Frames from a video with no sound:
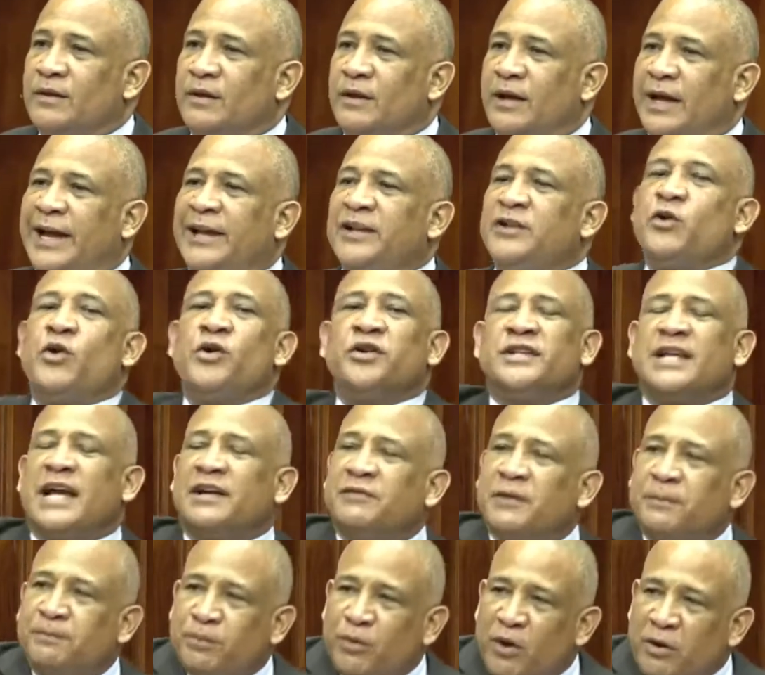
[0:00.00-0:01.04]
I don't
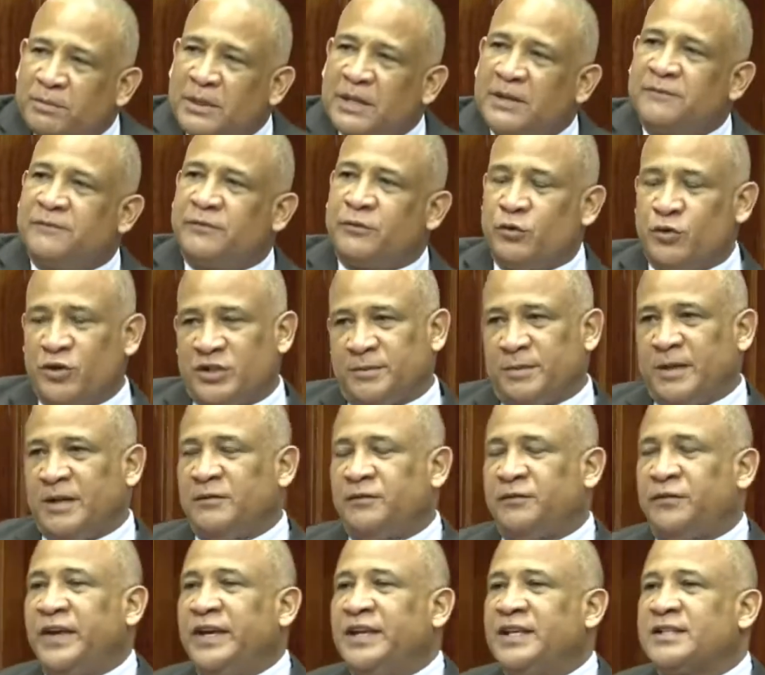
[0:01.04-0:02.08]
have a problem if roads been
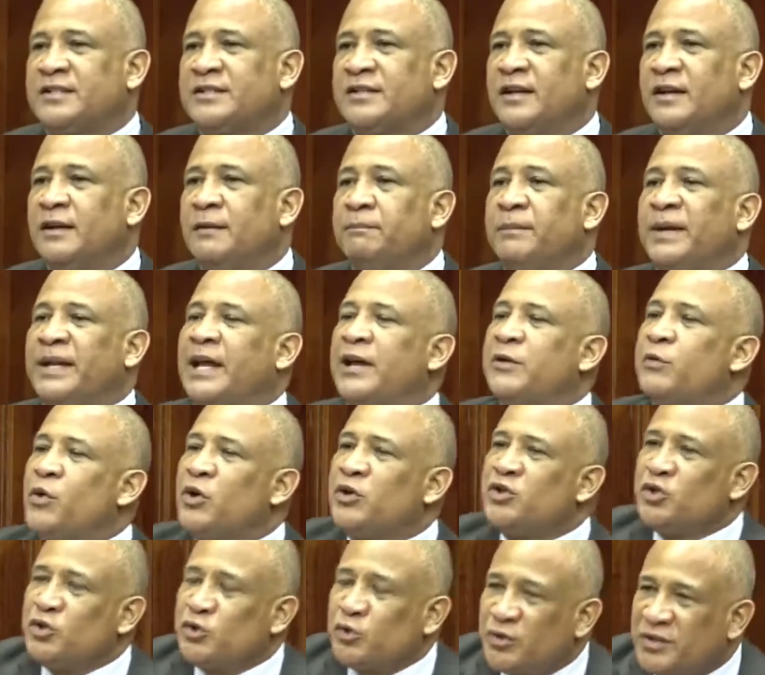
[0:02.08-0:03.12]
fixed, but I
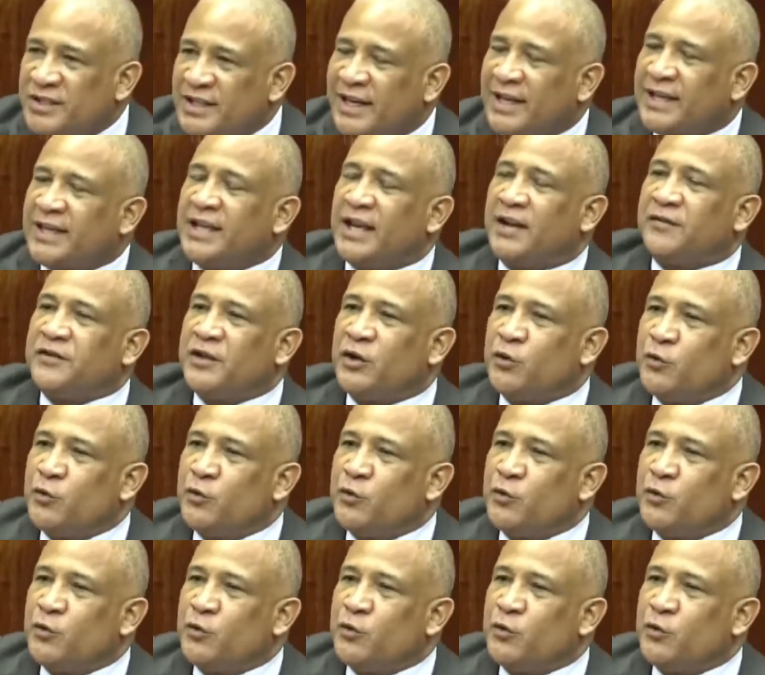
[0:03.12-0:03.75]
want you to take care of the